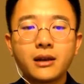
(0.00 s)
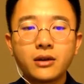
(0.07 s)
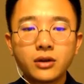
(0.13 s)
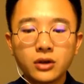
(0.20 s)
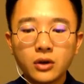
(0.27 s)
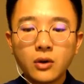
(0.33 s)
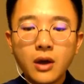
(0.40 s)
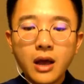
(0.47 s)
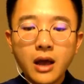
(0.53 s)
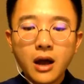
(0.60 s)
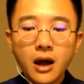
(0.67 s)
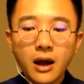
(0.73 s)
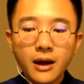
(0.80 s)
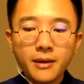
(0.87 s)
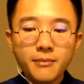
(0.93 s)
so
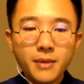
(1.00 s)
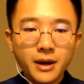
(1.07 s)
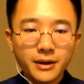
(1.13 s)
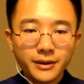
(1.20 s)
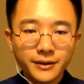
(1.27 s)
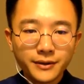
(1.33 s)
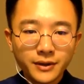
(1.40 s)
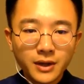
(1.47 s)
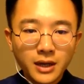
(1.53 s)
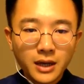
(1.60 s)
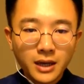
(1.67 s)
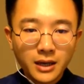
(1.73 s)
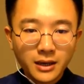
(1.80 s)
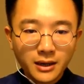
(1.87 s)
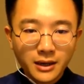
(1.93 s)
I minus
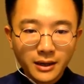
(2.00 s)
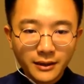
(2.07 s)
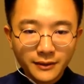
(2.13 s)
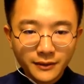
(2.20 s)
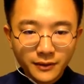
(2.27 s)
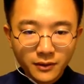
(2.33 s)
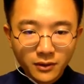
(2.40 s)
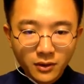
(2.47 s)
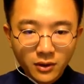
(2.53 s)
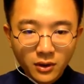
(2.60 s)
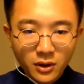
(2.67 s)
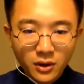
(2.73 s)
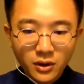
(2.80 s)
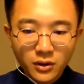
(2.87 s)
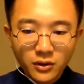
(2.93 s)
index
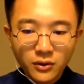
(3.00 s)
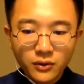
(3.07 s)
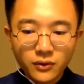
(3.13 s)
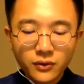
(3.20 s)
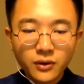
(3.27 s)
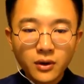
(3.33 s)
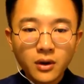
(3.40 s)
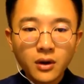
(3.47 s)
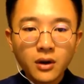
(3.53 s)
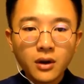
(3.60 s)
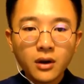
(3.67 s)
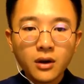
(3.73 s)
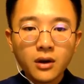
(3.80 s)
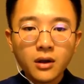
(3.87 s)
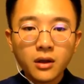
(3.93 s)
is
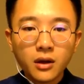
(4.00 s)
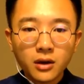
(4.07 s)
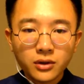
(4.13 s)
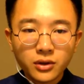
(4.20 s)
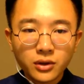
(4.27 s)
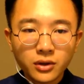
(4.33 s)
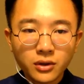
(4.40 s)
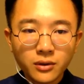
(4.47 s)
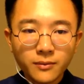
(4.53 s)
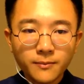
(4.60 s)
larger,